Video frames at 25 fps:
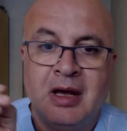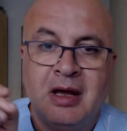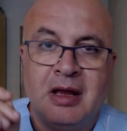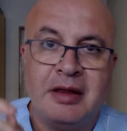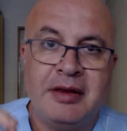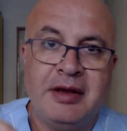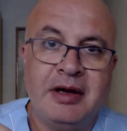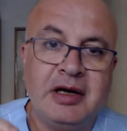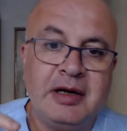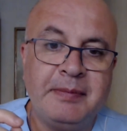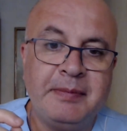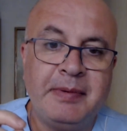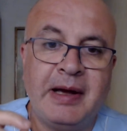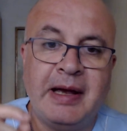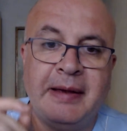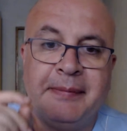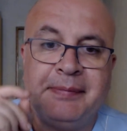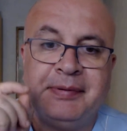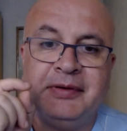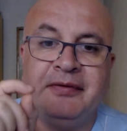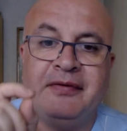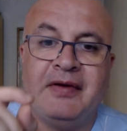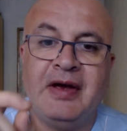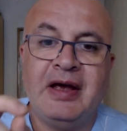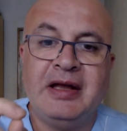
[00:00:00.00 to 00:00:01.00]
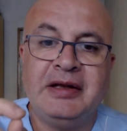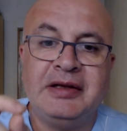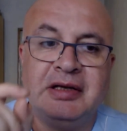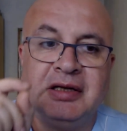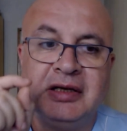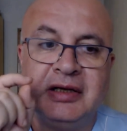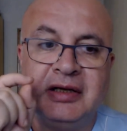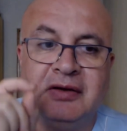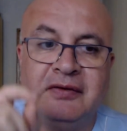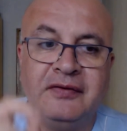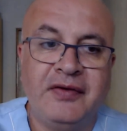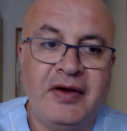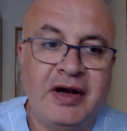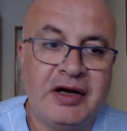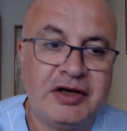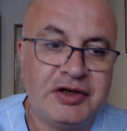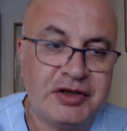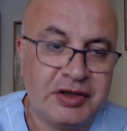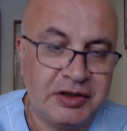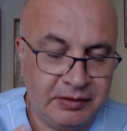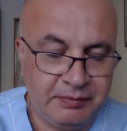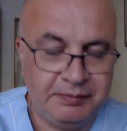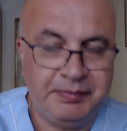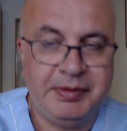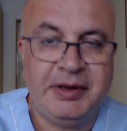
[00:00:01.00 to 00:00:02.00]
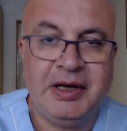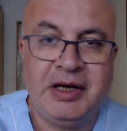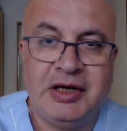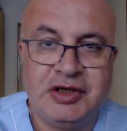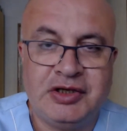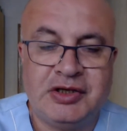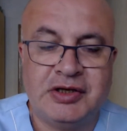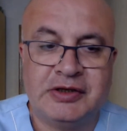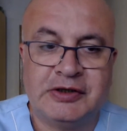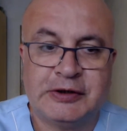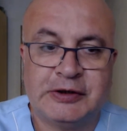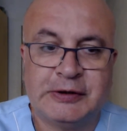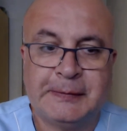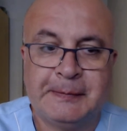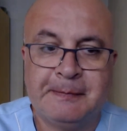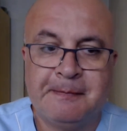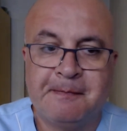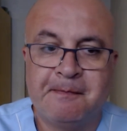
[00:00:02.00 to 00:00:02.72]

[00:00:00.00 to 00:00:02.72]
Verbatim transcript: thereby preventing infection in patients.